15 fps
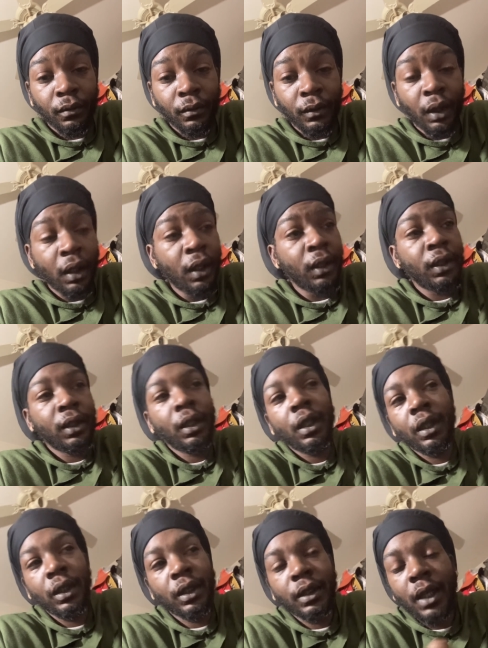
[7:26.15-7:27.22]
And understand
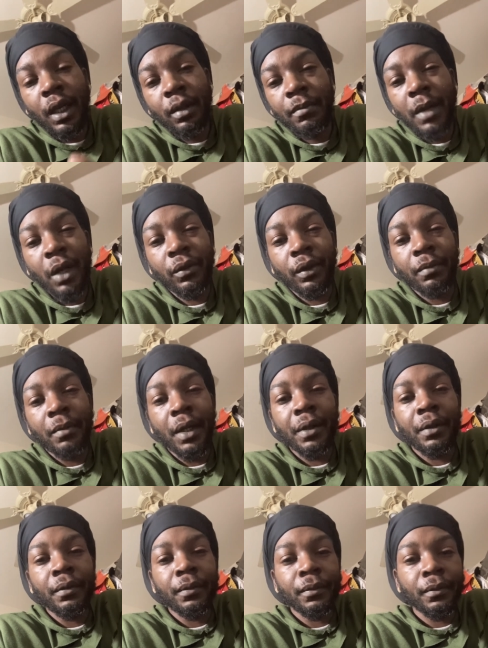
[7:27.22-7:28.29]
it's not about the
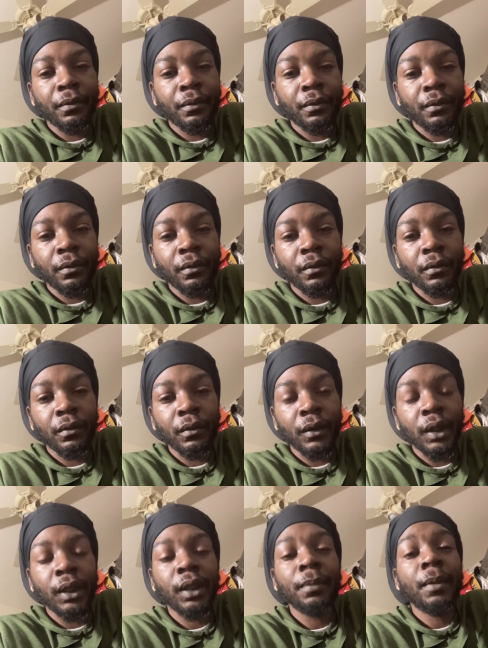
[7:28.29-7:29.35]
money.
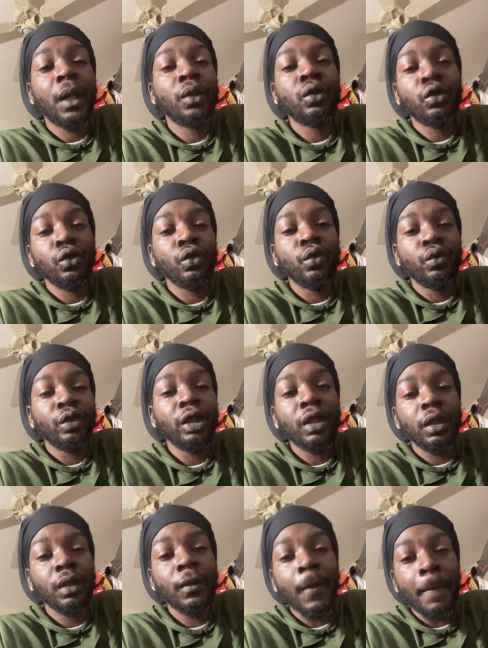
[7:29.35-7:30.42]
It's about you
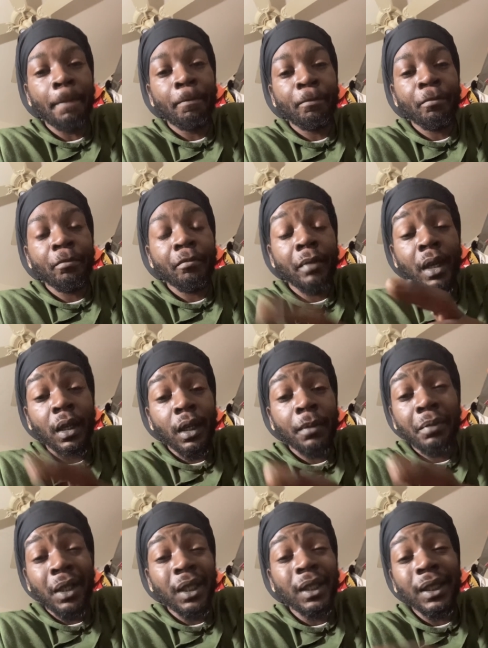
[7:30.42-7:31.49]
really being at
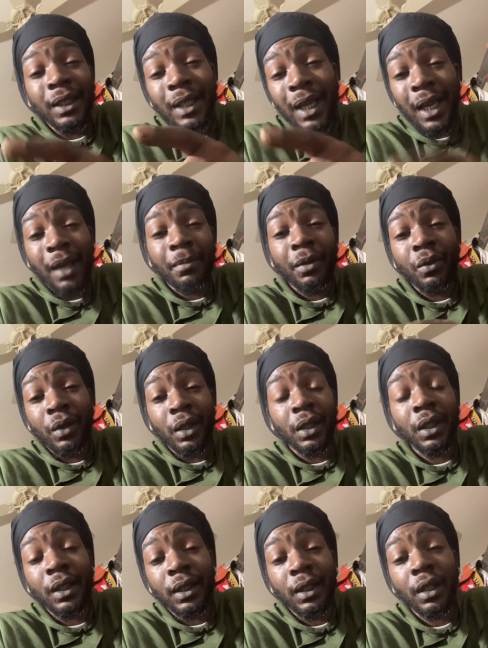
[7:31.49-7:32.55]
peace and happy with
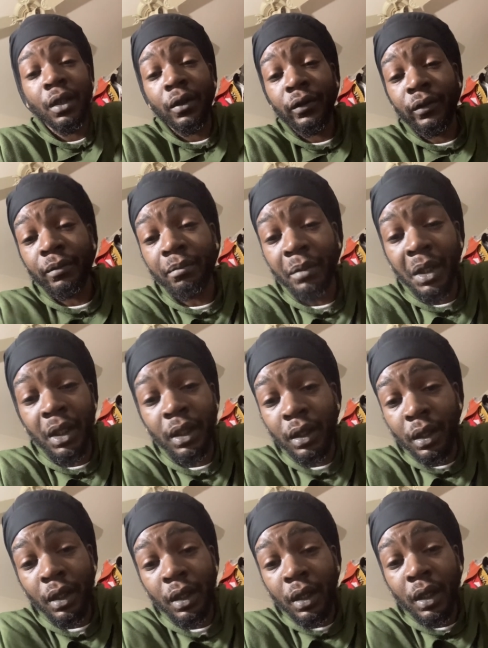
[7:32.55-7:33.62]
yourself, me
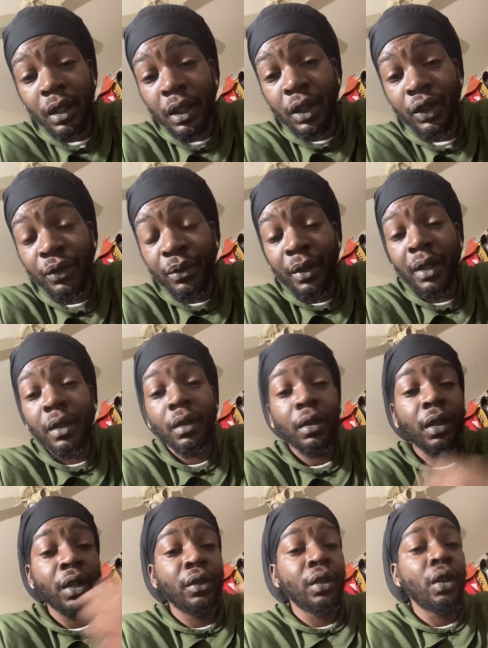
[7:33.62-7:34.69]
as well,
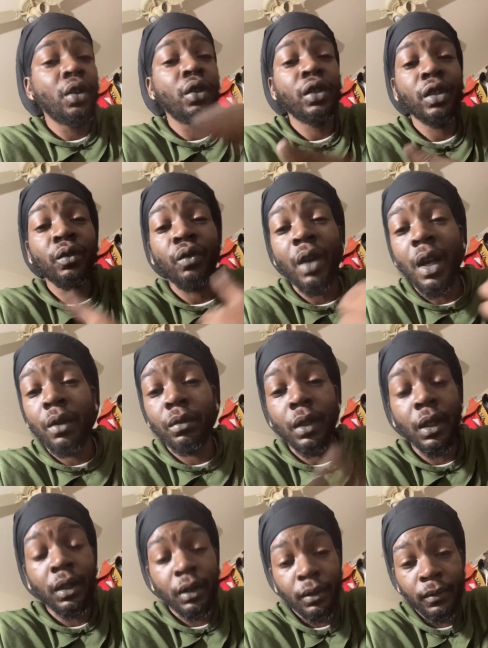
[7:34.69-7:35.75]
and those around
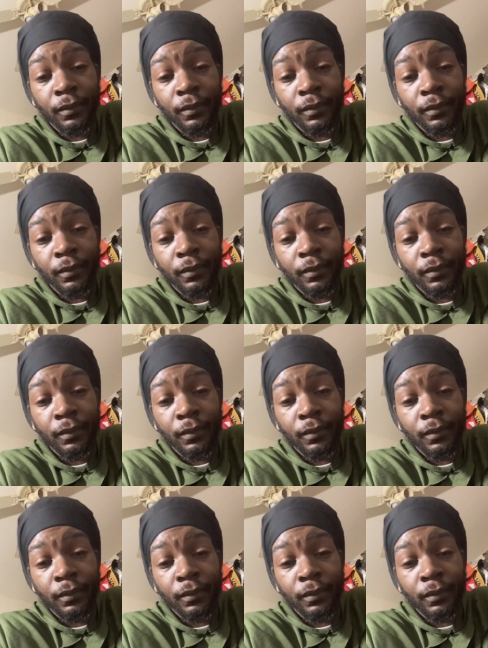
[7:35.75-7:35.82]
us.